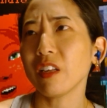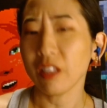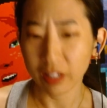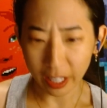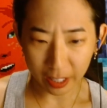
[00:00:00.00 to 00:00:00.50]

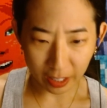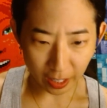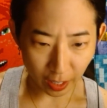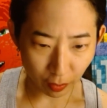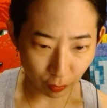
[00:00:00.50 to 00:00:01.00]
that is
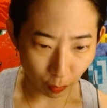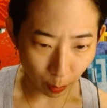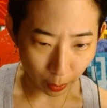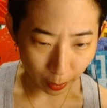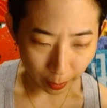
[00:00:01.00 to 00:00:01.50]
it
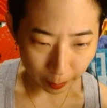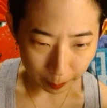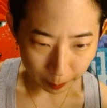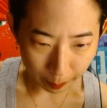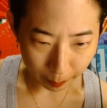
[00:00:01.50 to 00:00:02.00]
for
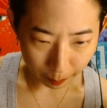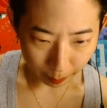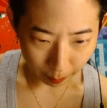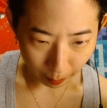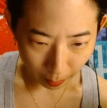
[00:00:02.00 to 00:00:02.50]

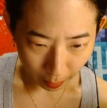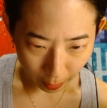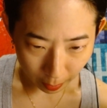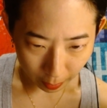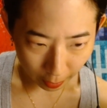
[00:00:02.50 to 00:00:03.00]

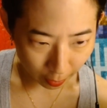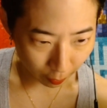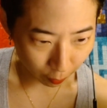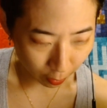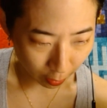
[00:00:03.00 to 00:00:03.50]
the
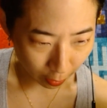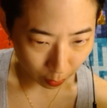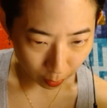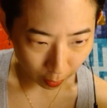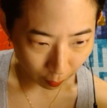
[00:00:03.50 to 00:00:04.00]

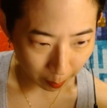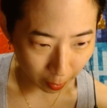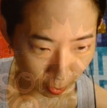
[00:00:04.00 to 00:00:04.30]
slideshow stuff. I'm gonna just